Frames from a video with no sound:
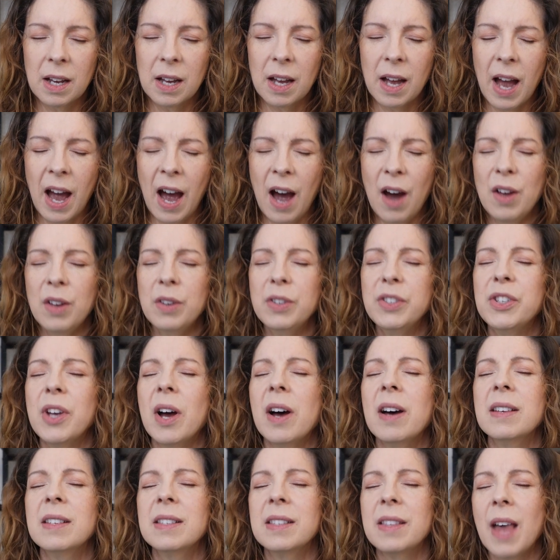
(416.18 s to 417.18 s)
How
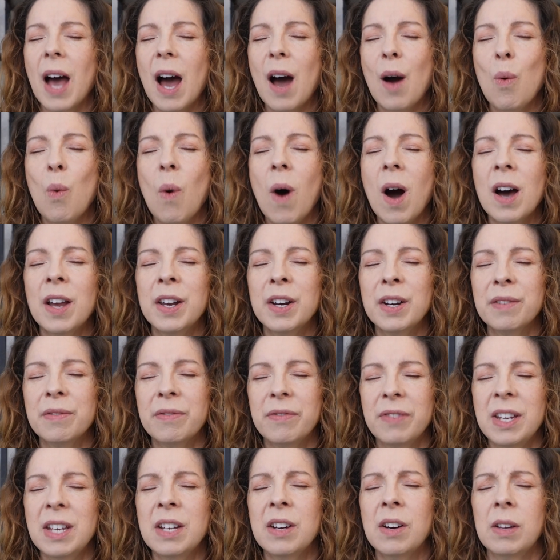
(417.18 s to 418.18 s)
does that water
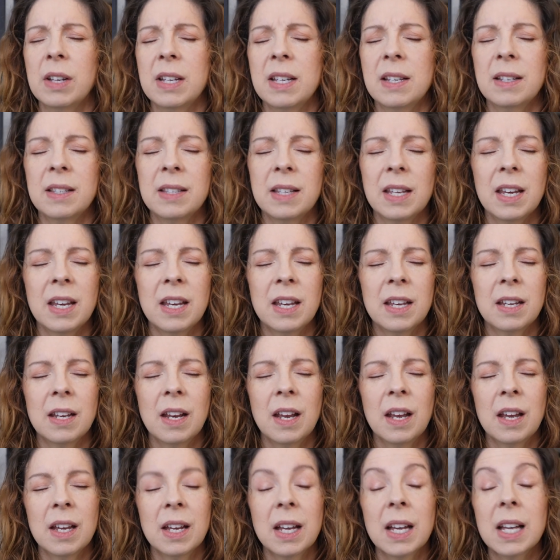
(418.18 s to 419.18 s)
feel? Is it
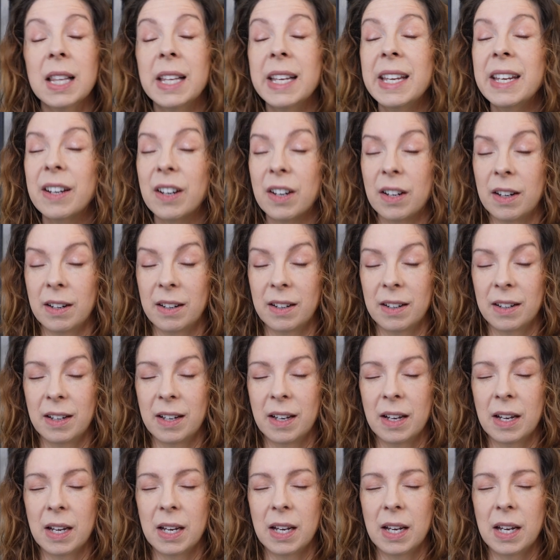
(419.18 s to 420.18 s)
clear?
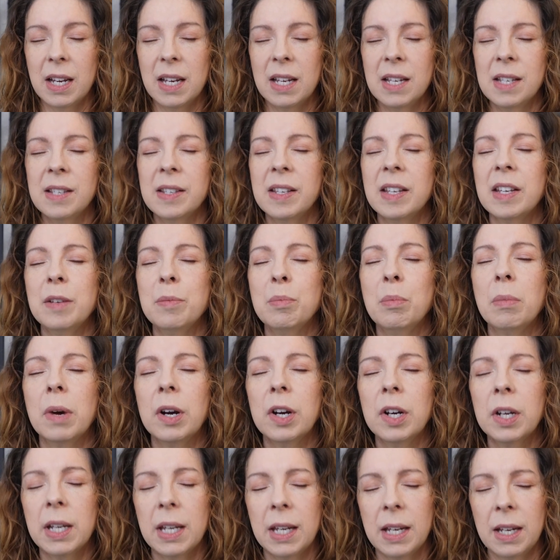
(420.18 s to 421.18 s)
Is it
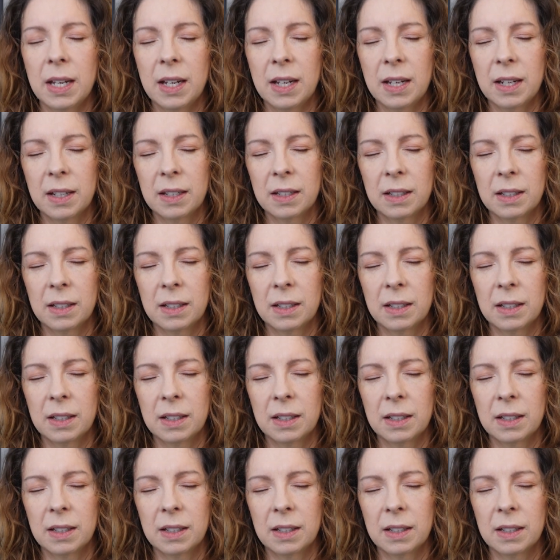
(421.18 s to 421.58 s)
murky?